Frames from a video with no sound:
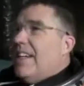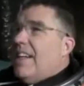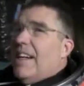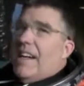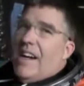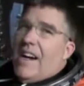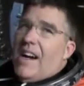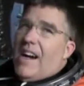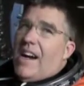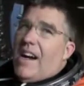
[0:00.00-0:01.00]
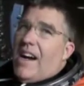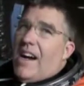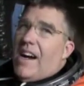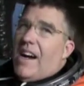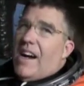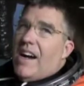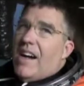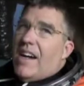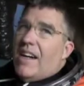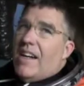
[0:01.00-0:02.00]
What's your role going to be in post insertion? You're
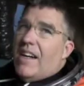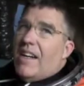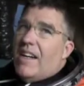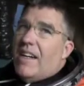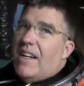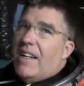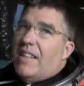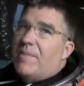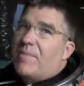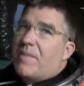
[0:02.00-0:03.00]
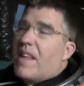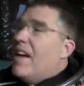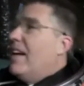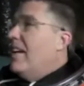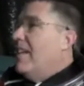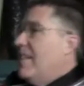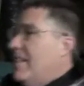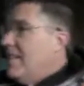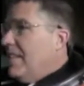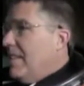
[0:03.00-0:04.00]
just going to be. Uh... So who's
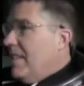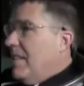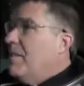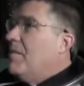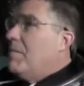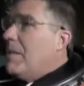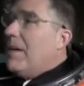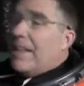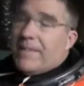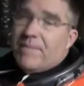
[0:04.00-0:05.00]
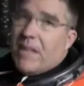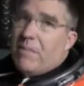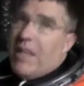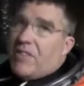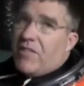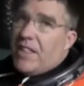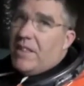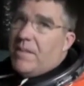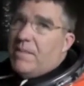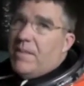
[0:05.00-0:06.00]
downstairs now? You and, and Mike. Mike. And Mike's right. running
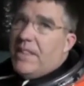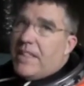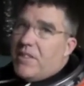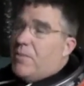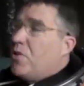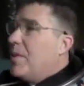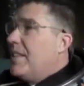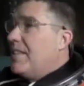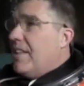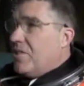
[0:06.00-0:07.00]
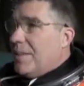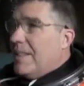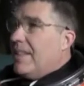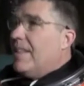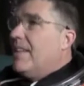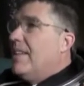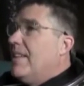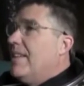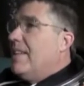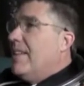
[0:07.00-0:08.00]
the, the deck. He's running. He tells me.
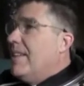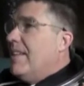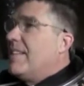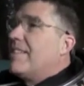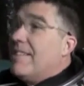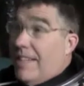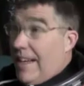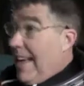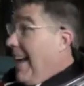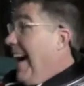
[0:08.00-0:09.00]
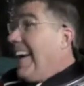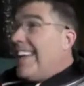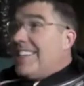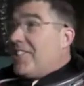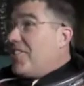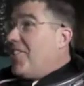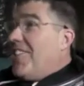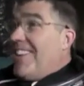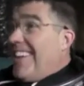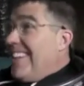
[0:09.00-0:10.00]
Okay. I'll, so you'll be. I get to out. turn
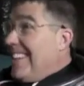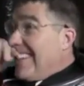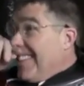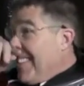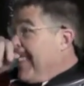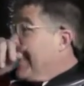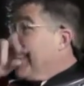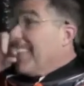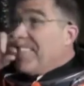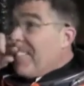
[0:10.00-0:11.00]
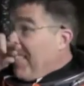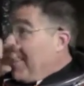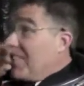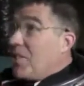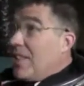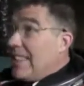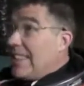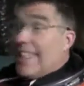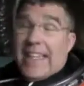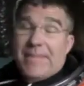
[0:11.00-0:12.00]
on the toilet
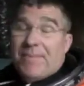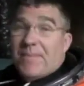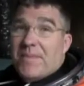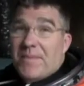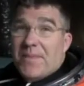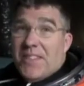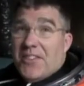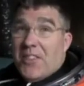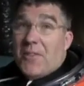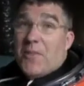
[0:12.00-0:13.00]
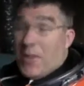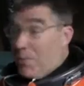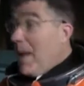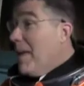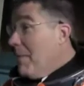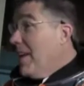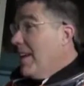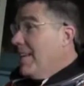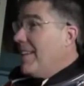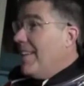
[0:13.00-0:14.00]
again. So, which may
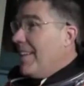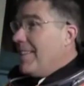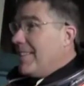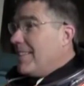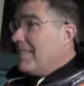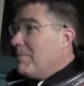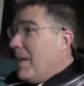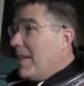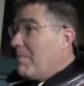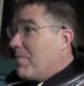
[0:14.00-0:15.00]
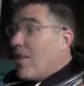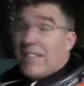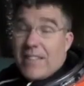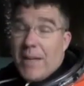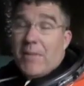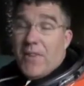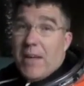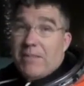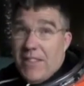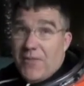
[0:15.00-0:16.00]
be, you know, my greatest claim to
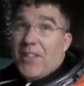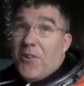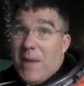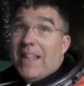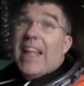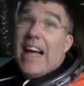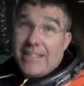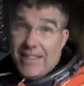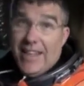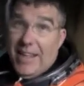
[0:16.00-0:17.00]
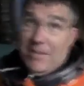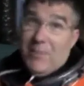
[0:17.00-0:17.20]
fame is that video made last time.